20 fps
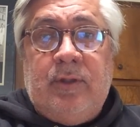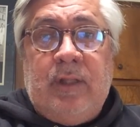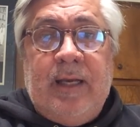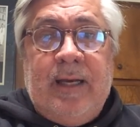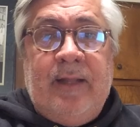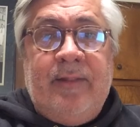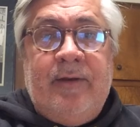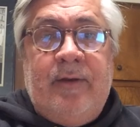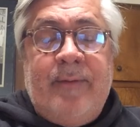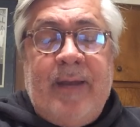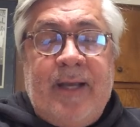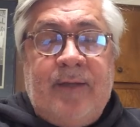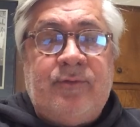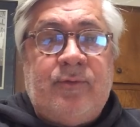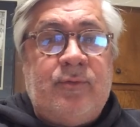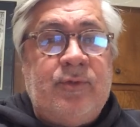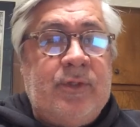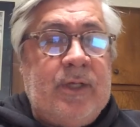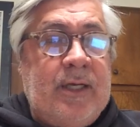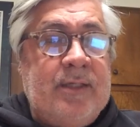to allow them to
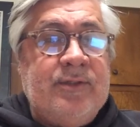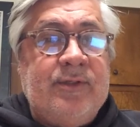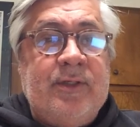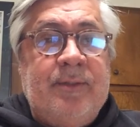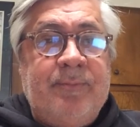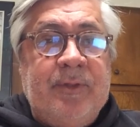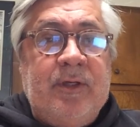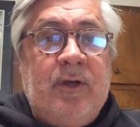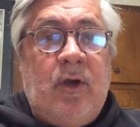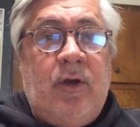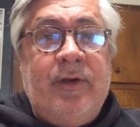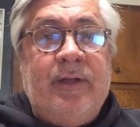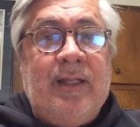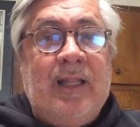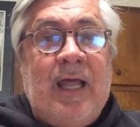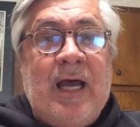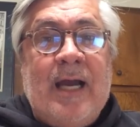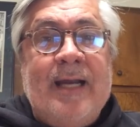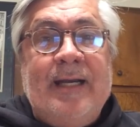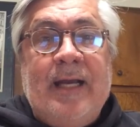exercise something called a
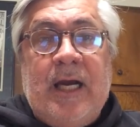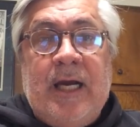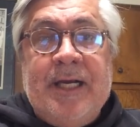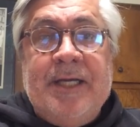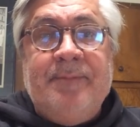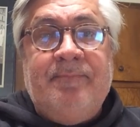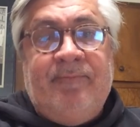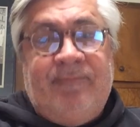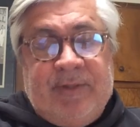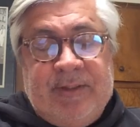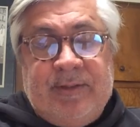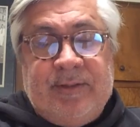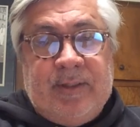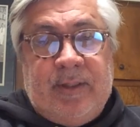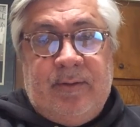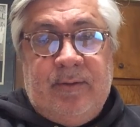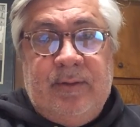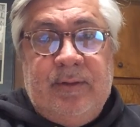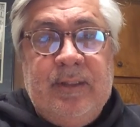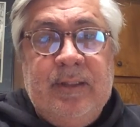line item
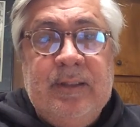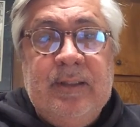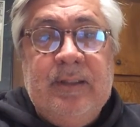veto.